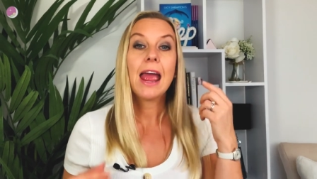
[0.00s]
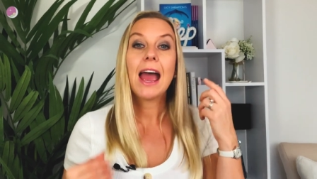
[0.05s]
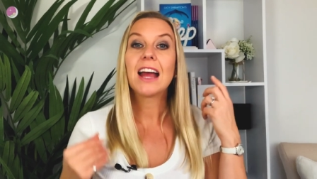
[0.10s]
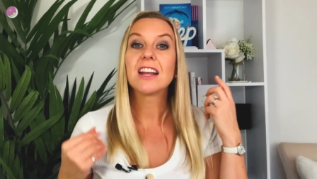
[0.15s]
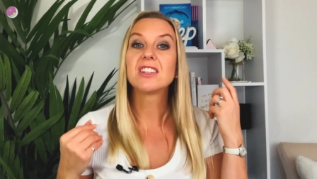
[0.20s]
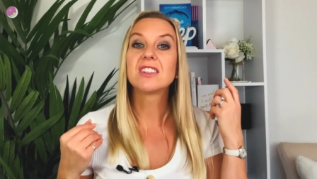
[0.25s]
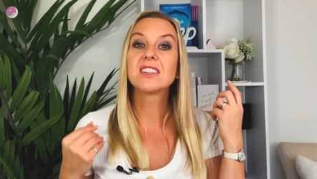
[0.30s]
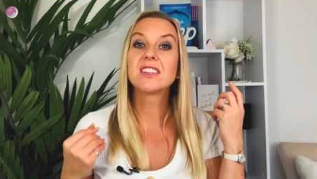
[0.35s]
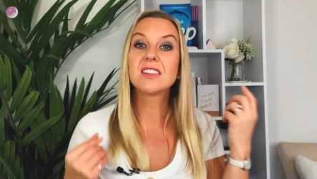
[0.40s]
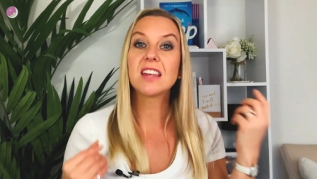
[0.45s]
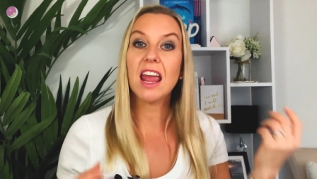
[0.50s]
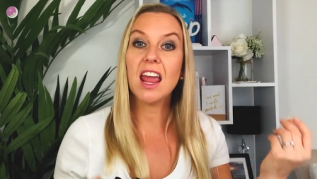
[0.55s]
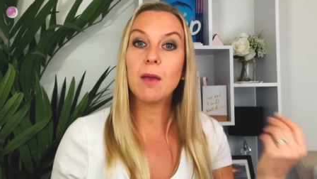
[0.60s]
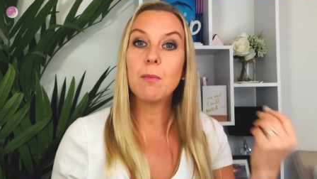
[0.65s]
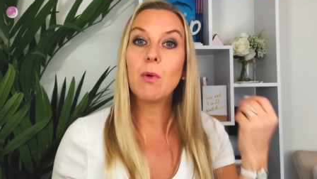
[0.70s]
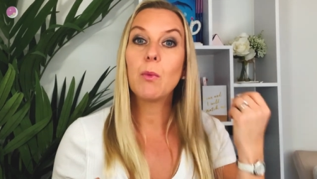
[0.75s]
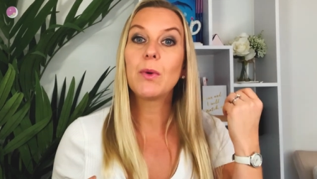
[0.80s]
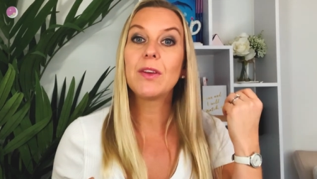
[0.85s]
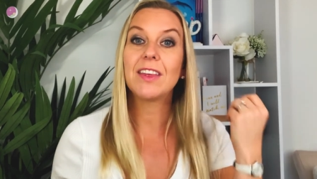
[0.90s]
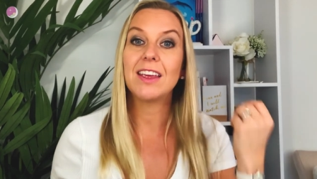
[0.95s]
and
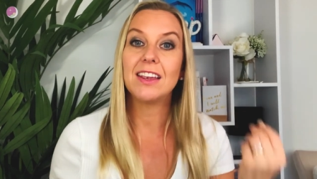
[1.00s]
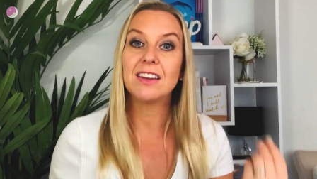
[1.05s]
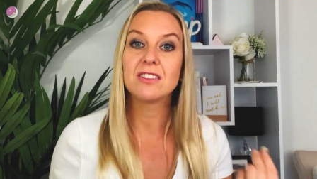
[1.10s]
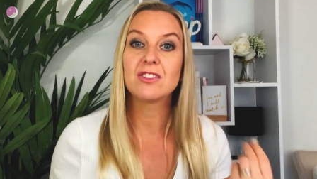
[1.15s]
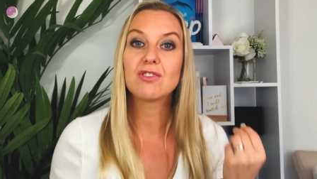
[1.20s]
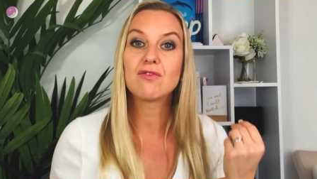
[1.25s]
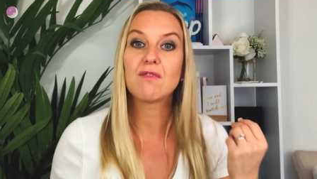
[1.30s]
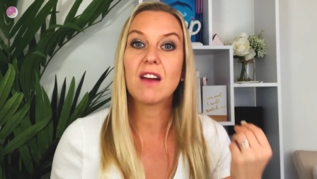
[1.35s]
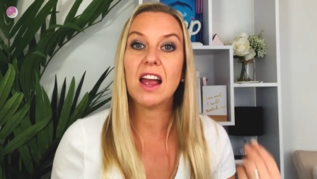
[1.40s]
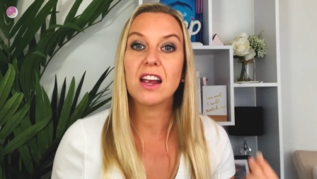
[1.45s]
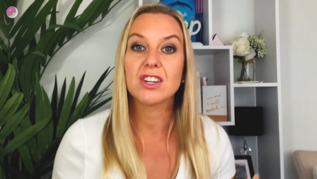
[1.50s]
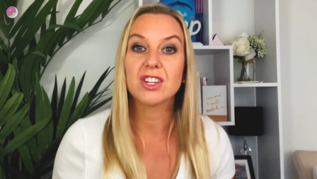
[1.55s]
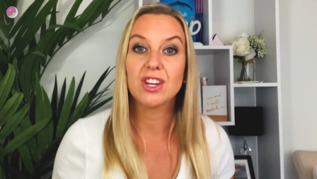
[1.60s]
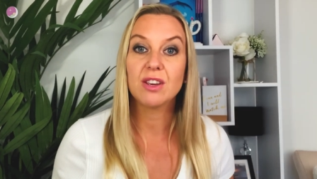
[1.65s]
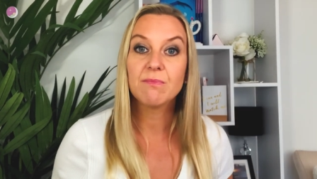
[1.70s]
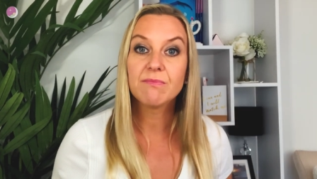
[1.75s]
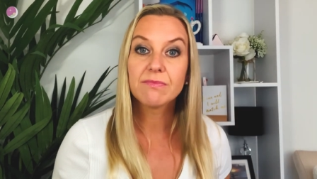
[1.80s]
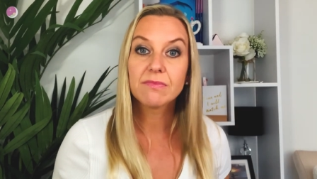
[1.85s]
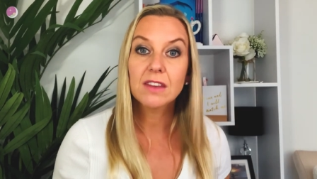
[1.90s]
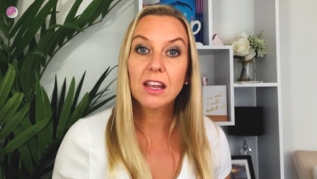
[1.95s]
same with
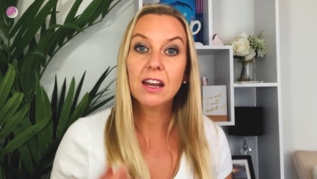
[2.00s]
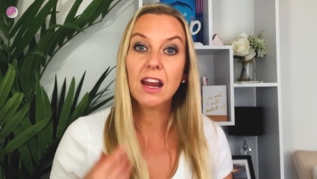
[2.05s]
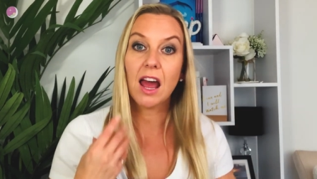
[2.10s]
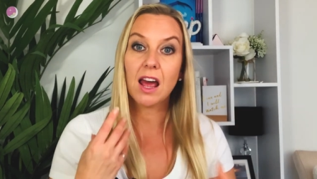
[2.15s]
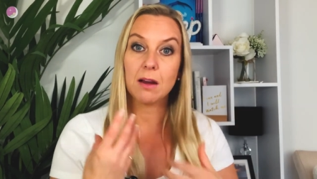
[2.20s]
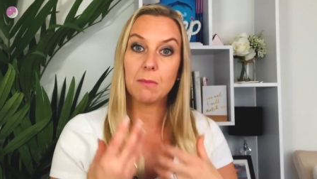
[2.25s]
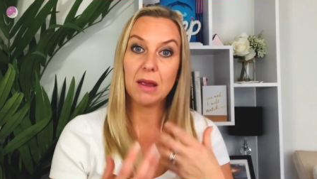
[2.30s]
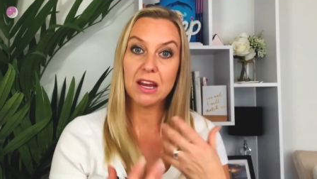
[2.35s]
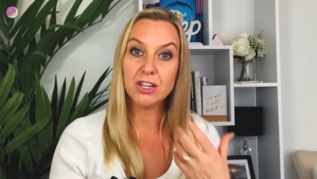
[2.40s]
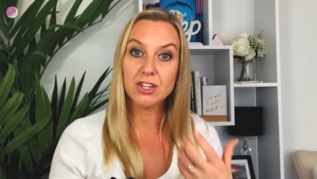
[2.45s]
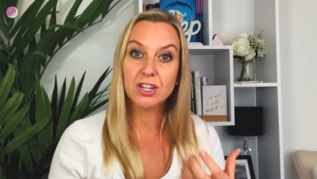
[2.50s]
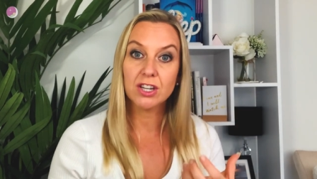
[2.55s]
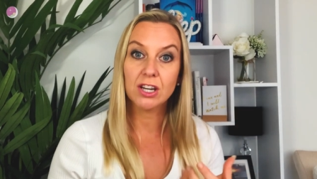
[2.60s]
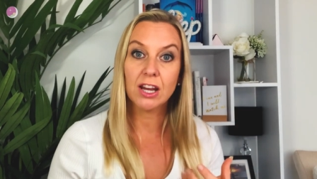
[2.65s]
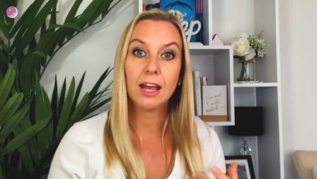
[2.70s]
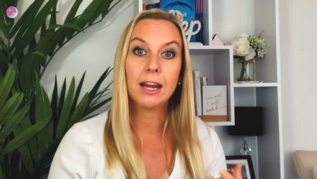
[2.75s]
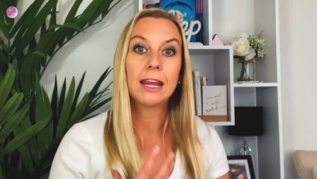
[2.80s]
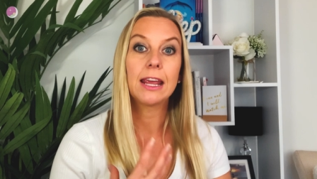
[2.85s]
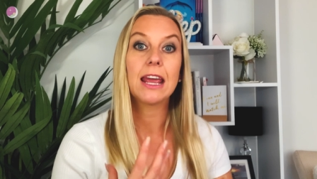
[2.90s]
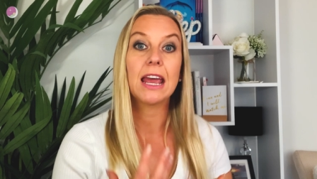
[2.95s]
interaction and animation
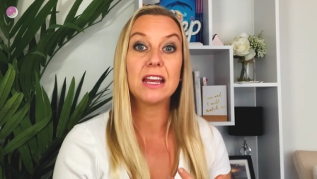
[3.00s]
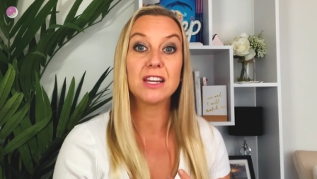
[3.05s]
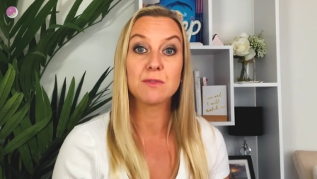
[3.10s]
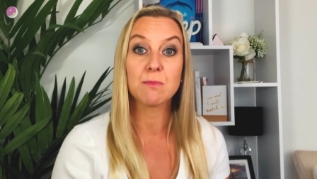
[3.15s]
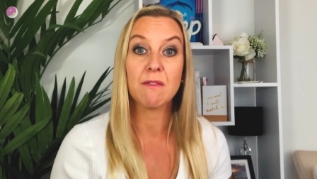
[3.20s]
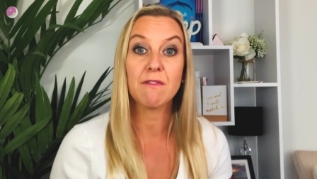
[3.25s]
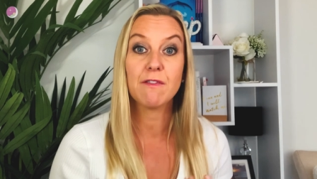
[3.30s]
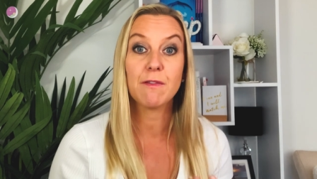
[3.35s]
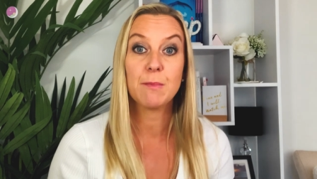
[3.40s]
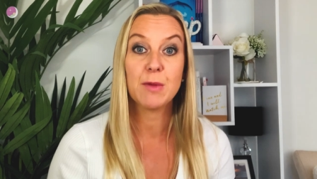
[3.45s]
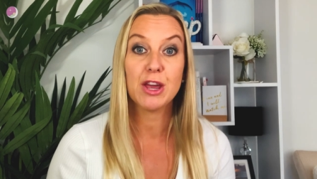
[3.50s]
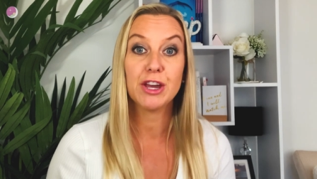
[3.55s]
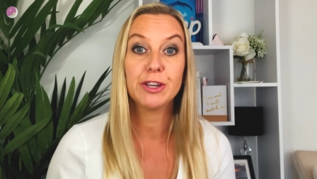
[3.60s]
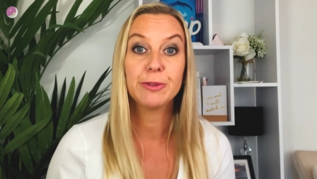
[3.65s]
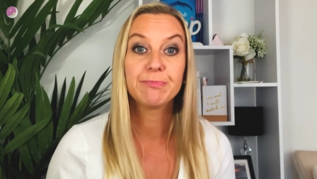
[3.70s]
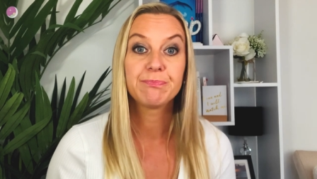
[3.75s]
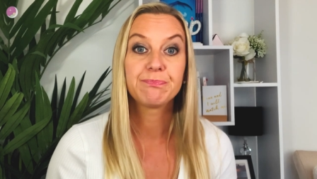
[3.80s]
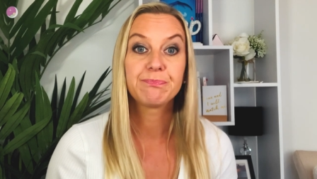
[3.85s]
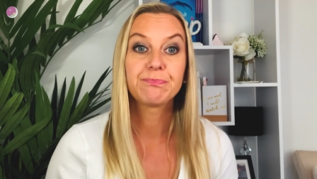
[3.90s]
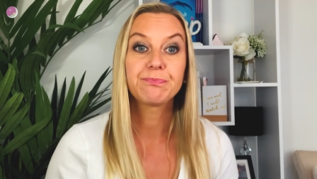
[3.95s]
and engagement from you.